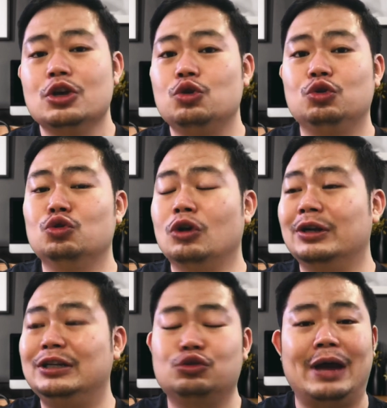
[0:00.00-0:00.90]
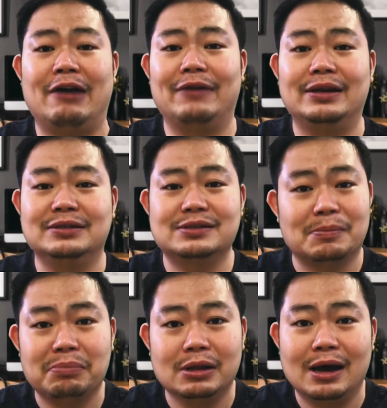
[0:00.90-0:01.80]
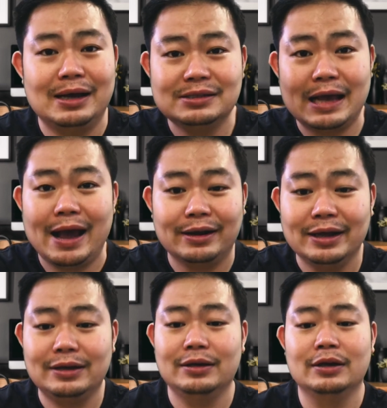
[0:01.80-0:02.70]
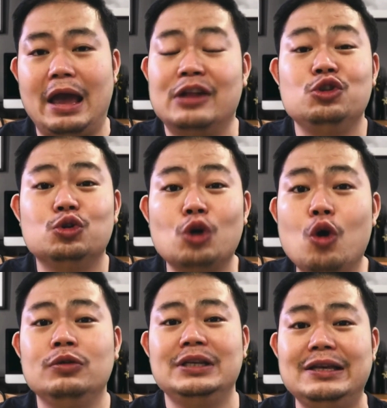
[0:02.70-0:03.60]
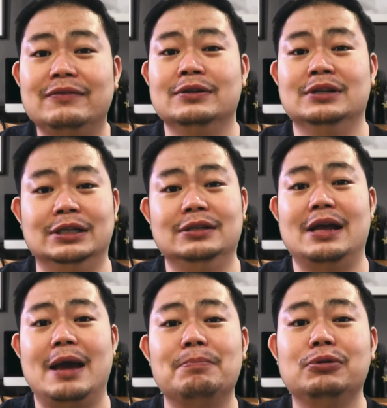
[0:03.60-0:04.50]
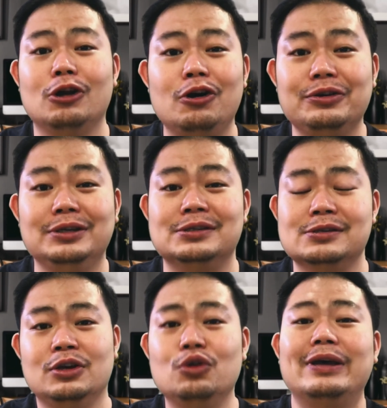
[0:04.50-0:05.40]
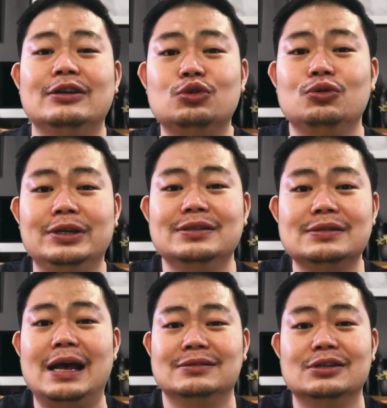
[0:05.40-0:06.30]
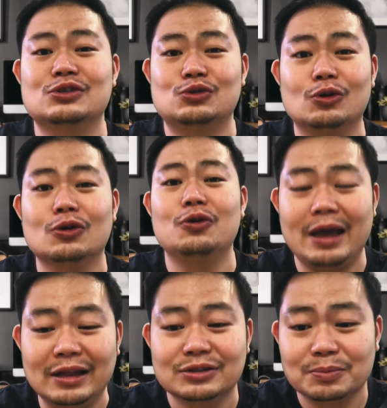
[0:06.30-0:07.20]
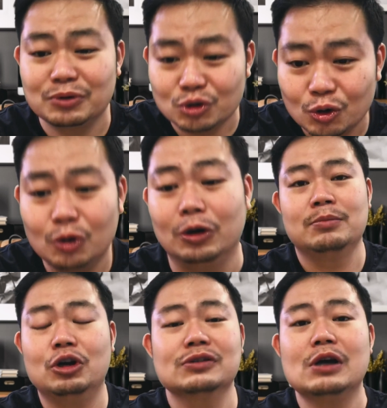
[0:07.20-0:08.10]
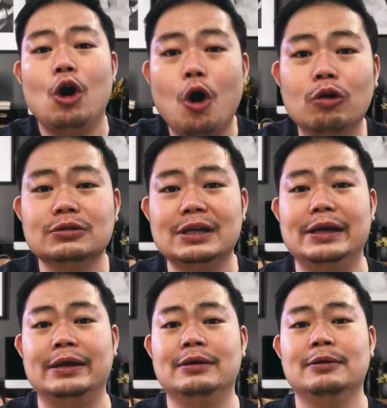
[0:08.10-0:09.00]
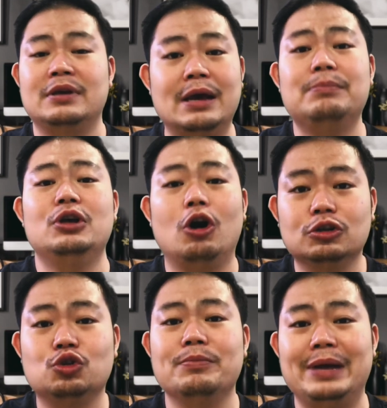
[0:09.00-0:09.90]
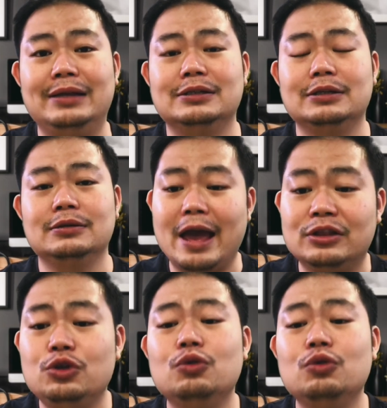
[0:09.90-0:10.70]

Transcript: You do not need to have any supplies headache. And you don't even need employees. You can do this as a solo entrepreneur because the whole thing can be automated and you